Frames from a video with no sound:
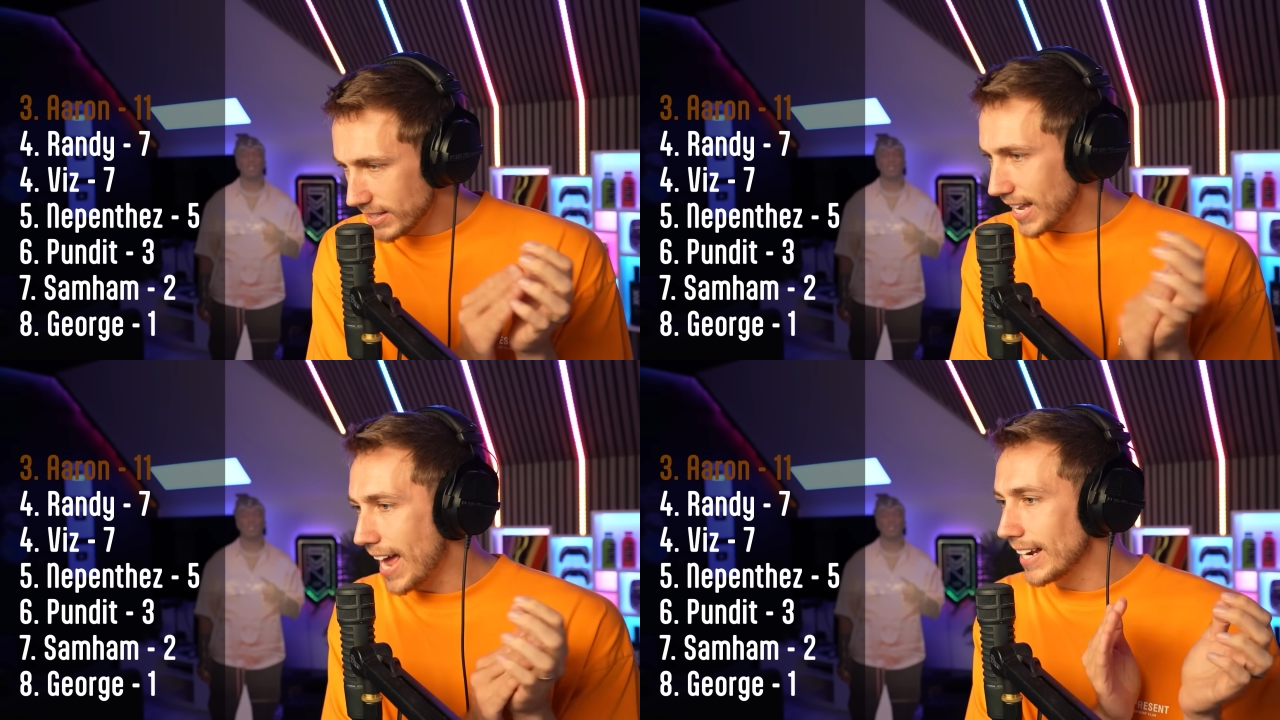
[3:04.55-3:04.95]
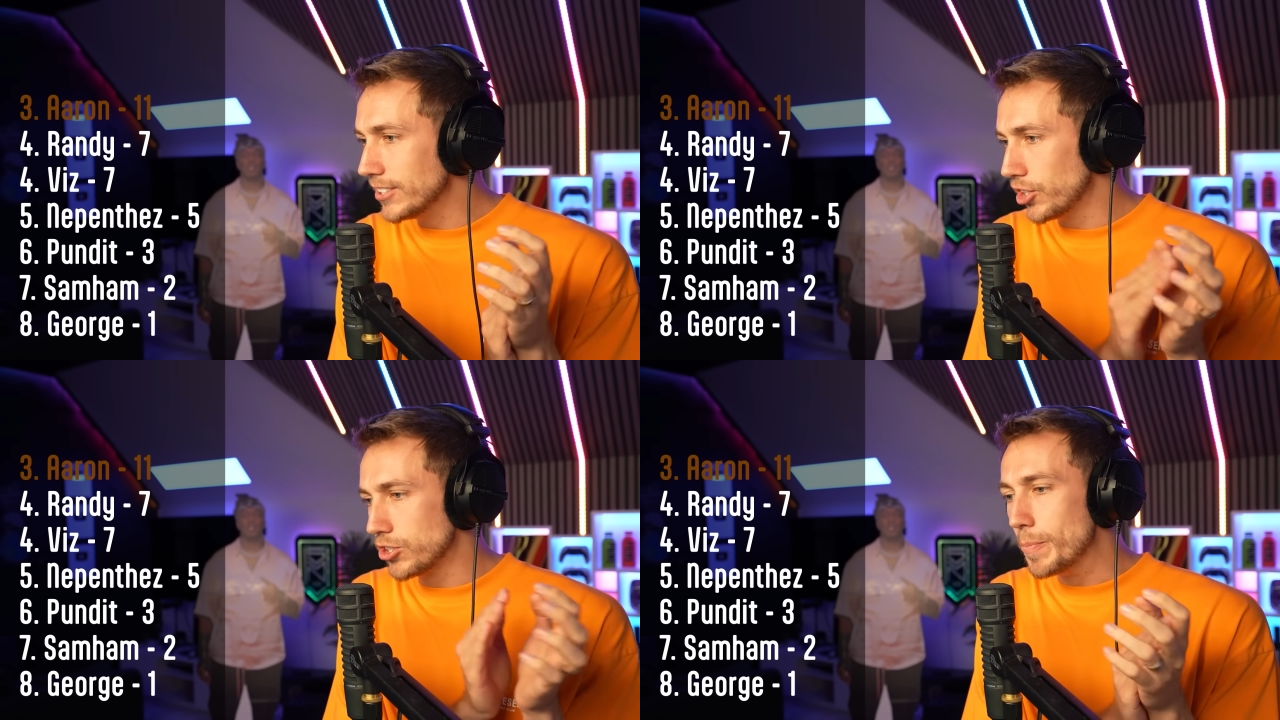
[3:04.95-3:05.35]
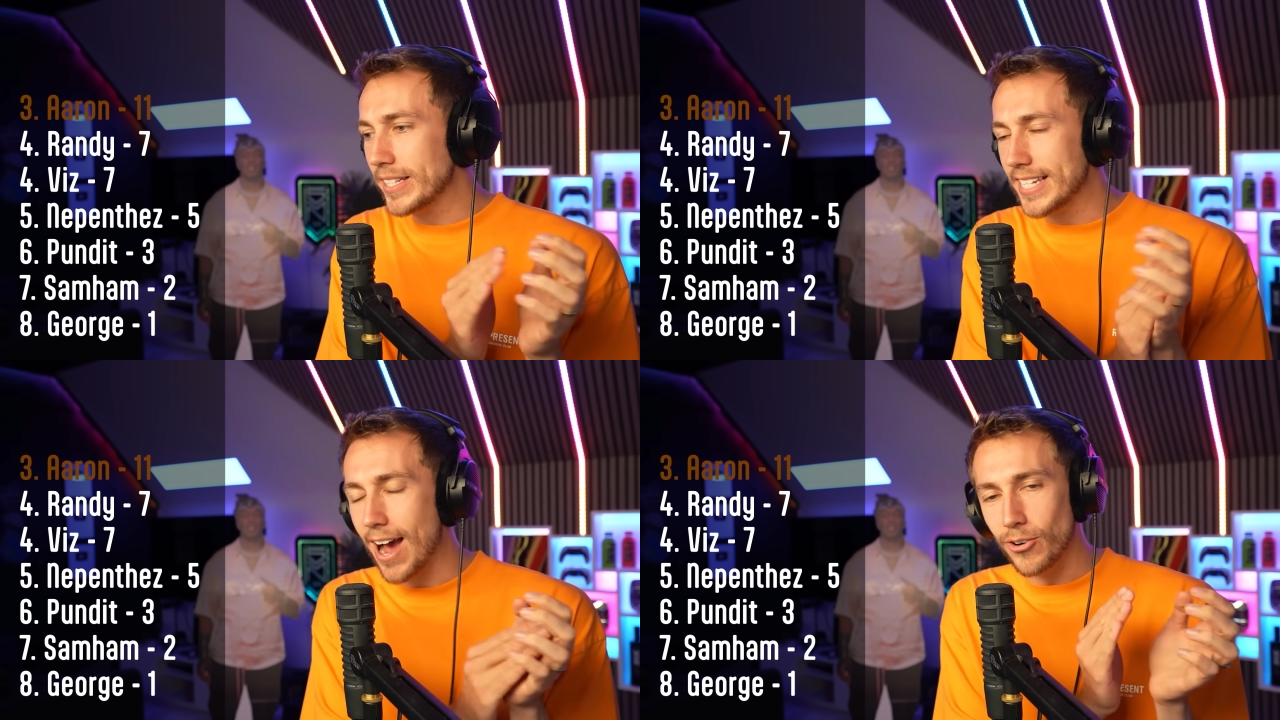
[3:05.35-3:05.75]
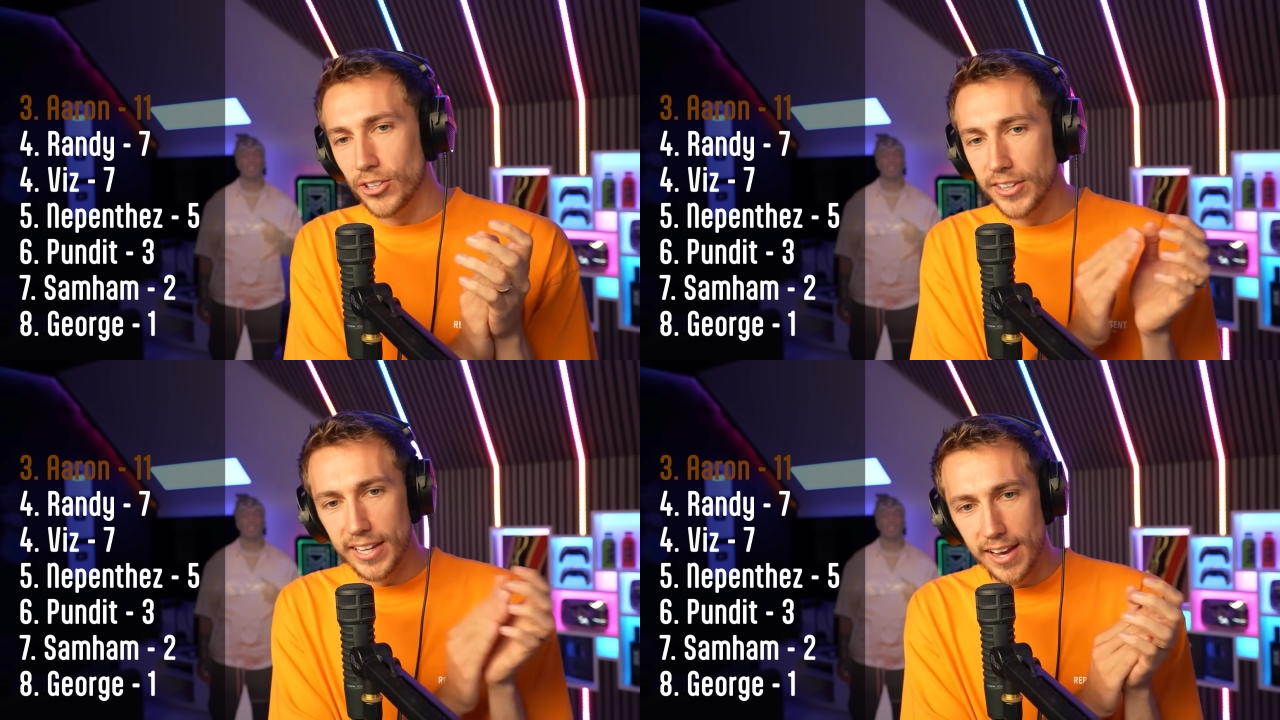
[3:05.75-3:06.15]
Sadly, just missed out
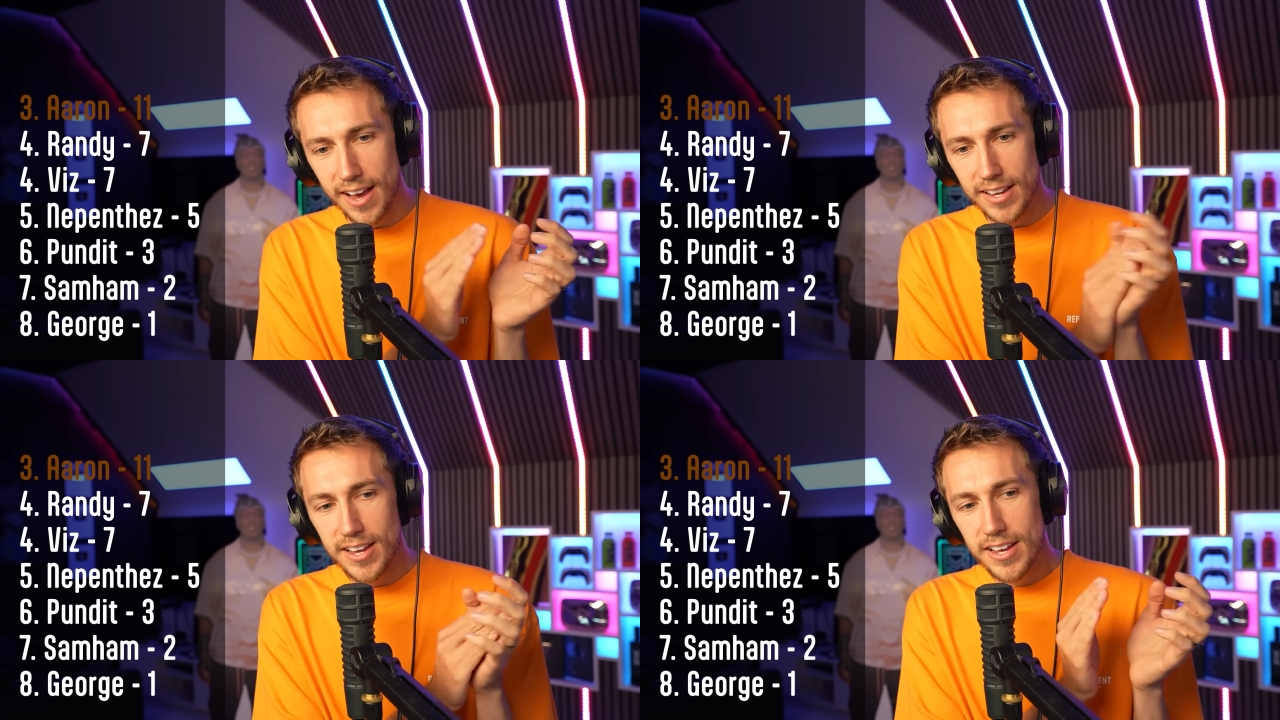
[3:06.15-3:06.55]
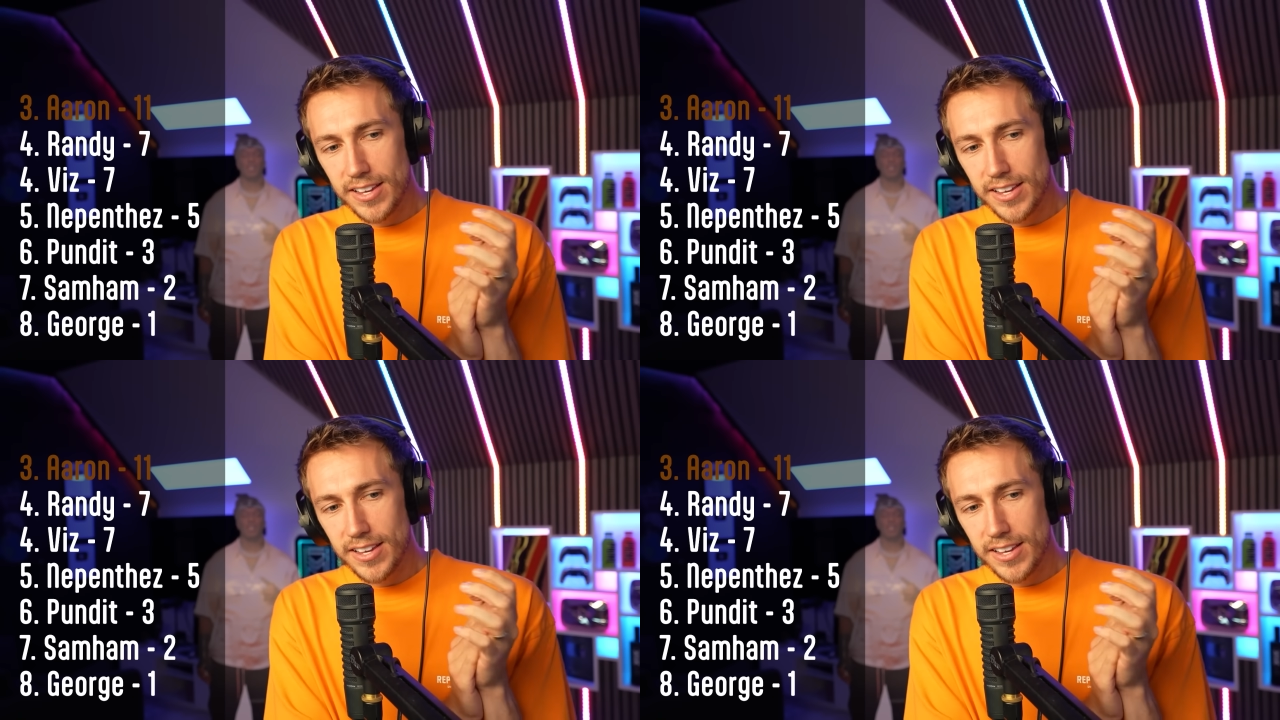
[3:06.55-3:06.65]
on the uh,